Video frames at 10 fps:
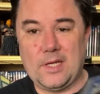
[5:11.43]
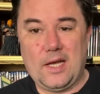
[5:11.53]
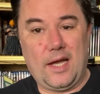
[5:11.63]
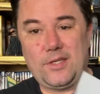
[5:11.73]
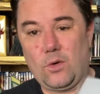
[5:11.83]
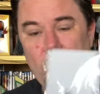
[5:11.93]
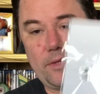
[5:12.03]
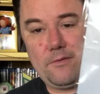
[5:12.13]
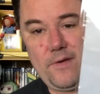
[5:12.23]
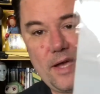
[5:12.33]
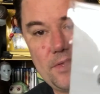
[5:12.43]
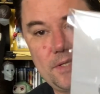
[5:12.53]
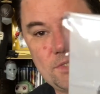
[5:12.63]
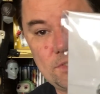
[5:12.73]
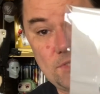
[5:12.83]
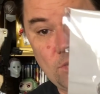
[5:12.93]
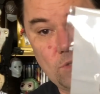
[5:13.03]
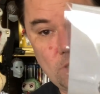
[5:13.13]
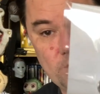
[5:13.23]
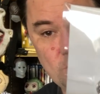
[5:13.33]
I don't like the fact that it's a single
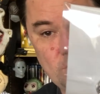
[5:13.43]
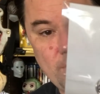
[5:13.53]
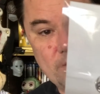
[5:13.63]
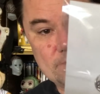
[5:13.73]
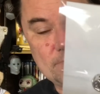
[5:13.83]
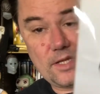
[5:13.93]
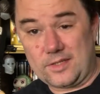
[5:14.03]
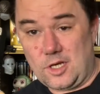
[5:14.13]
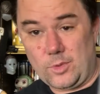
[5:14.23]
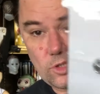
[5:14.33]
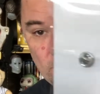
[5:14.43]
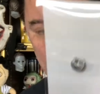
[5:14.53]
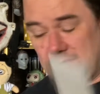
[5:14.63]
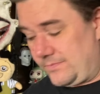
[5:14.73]
clutch on the back. I like double clutch.